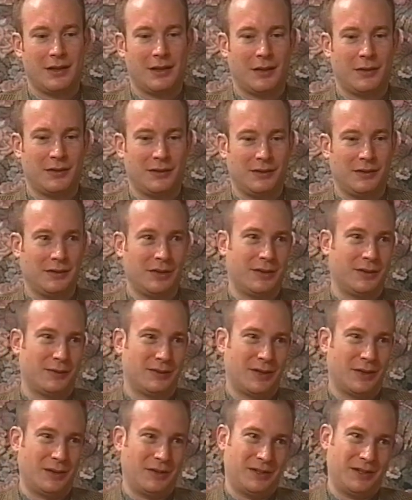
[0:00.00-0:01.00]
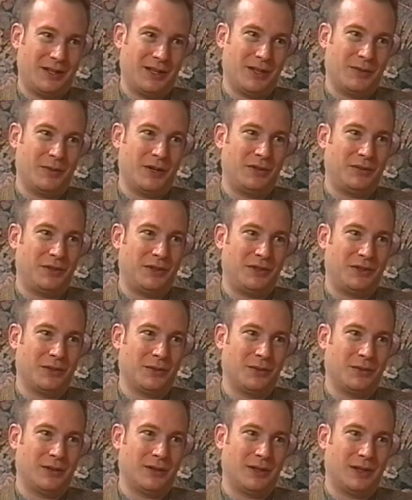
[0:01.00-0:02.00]
I was like when I was in elementary
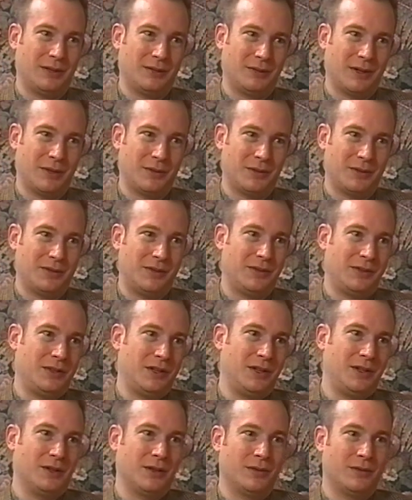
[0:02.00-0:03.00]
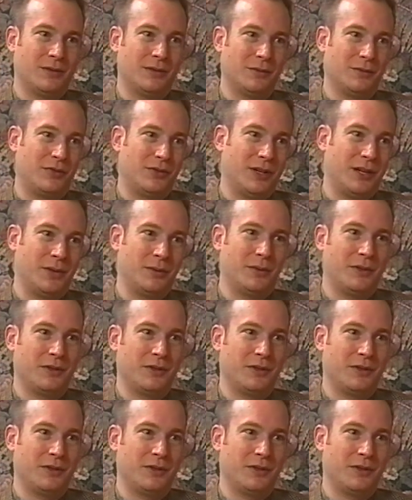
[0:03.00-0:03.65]
school, I, I would sneak over and play